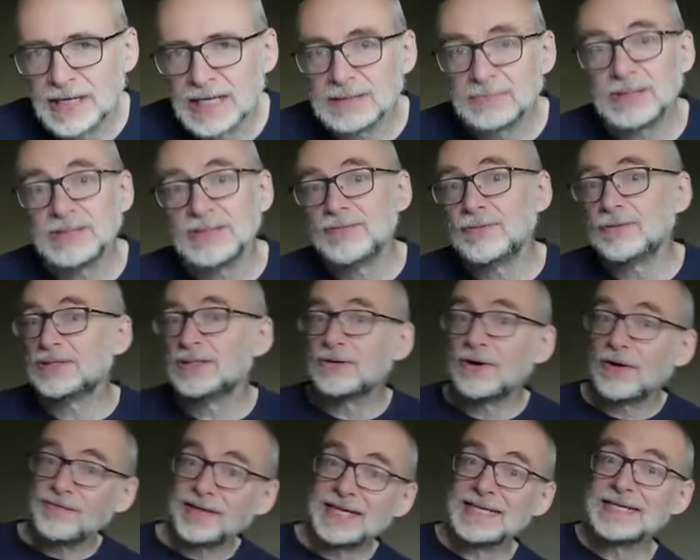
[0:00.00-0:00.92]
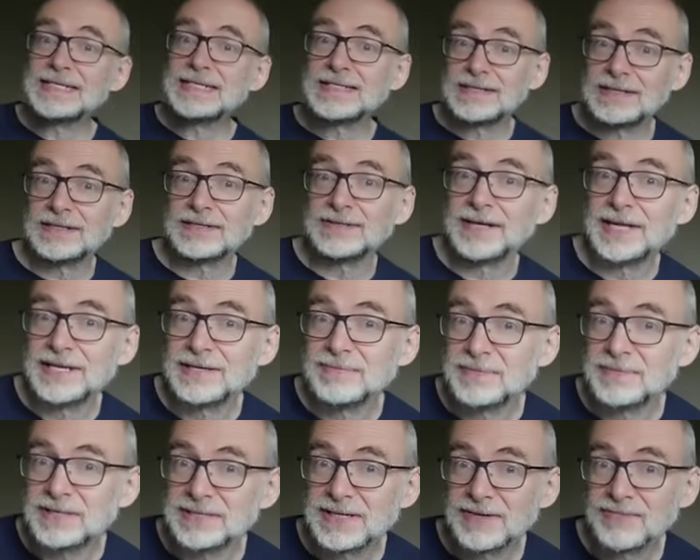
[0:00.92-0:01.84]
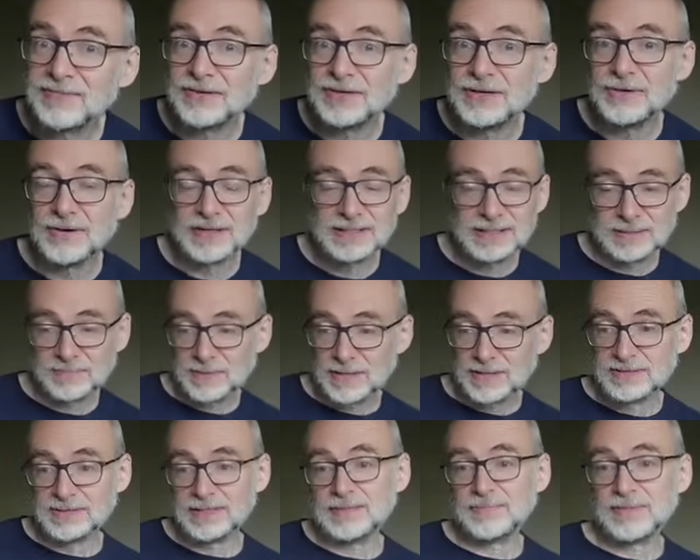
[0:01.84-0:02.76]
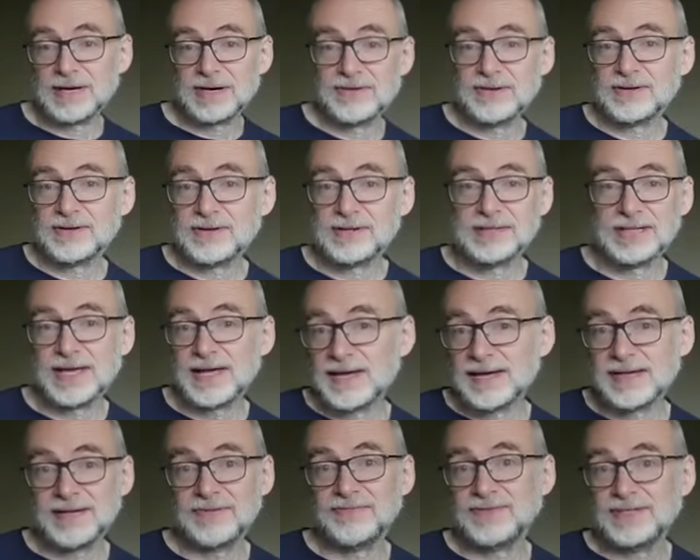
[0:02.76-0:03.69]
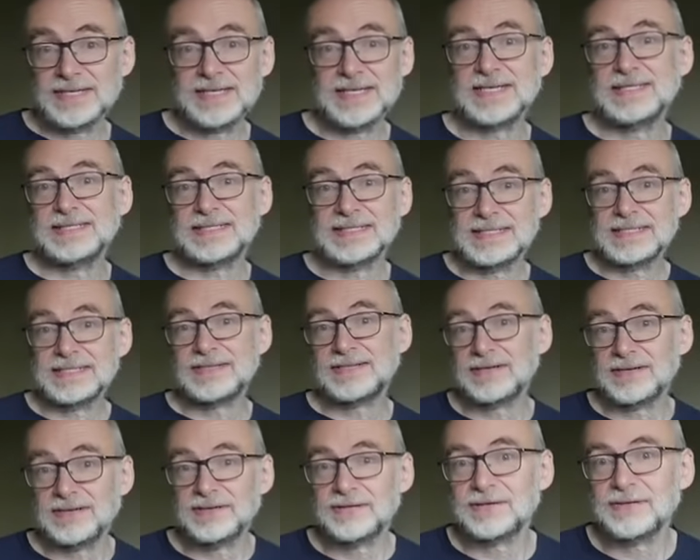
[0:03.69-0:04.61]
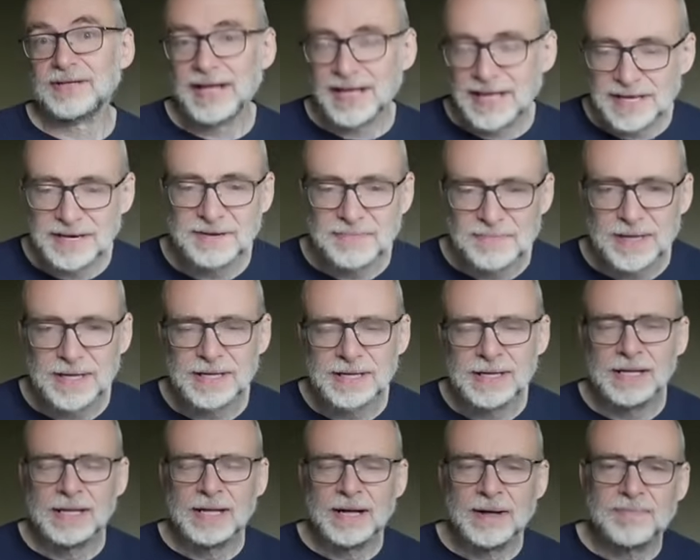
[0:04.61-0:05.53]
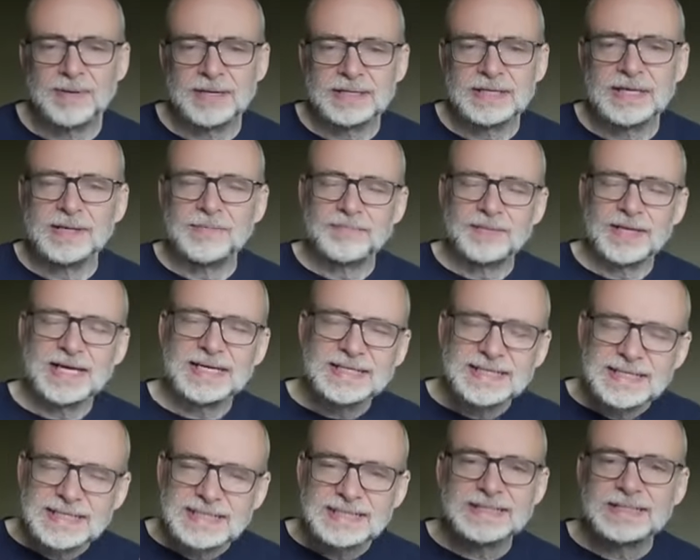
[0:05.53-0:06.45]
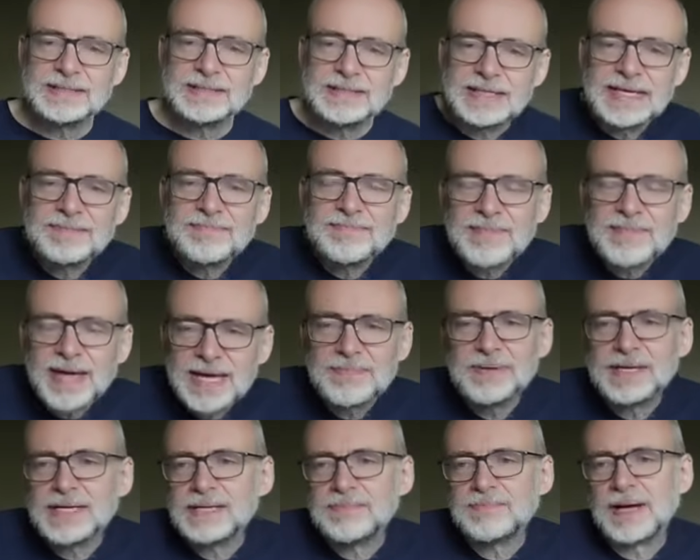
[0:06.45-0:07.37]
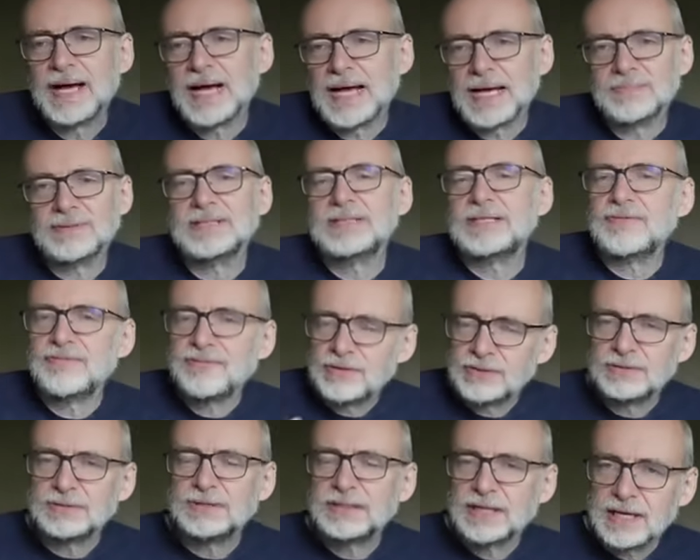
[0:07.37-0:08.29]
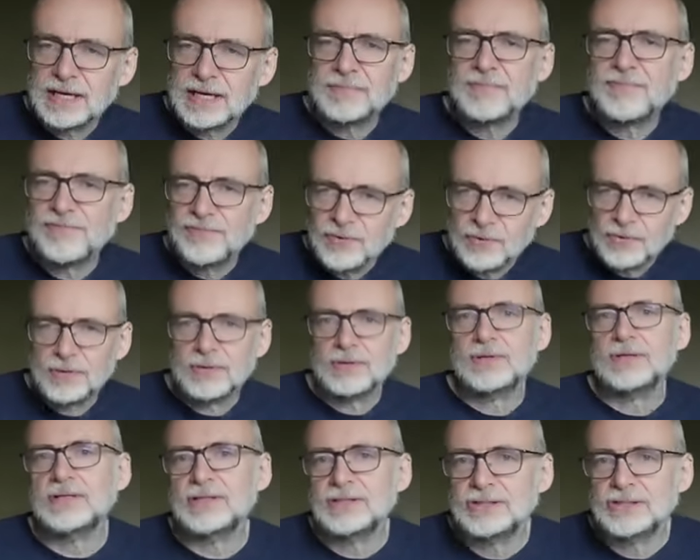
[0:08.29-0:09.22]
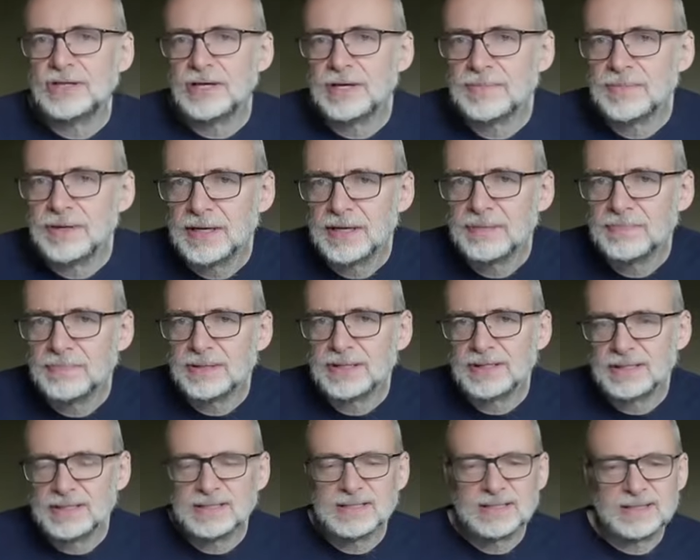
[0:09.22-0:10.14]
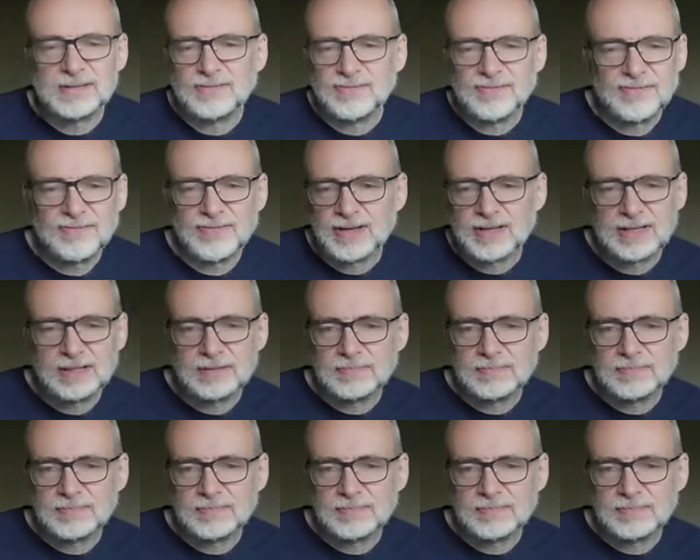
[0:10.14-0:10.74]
I suppose you've also got the internal enemies, haven't you? I suppose they might regard the AfD as an internal enemy. But it may be perhaps a difficult time for Germany because of